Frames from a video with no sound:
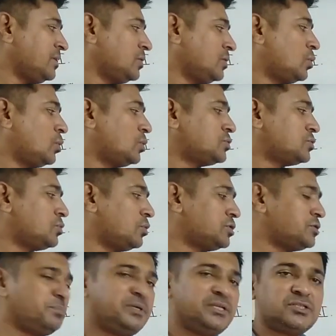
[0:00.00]
Course
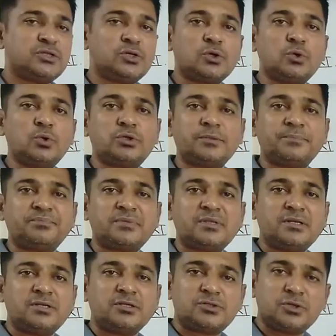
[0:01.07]
means route.
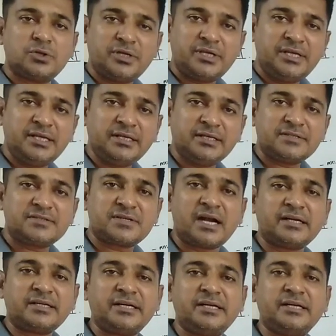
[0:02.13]
So he
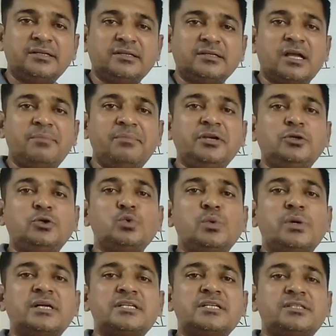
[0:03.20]
started coming
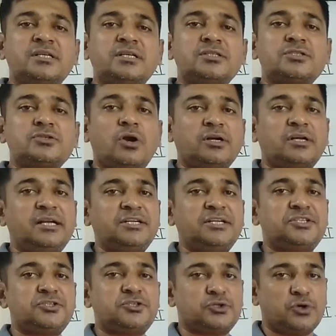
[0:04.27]
towards the
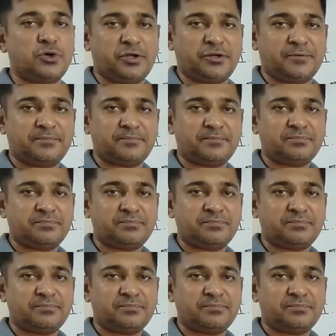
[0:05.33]
Scotland shore.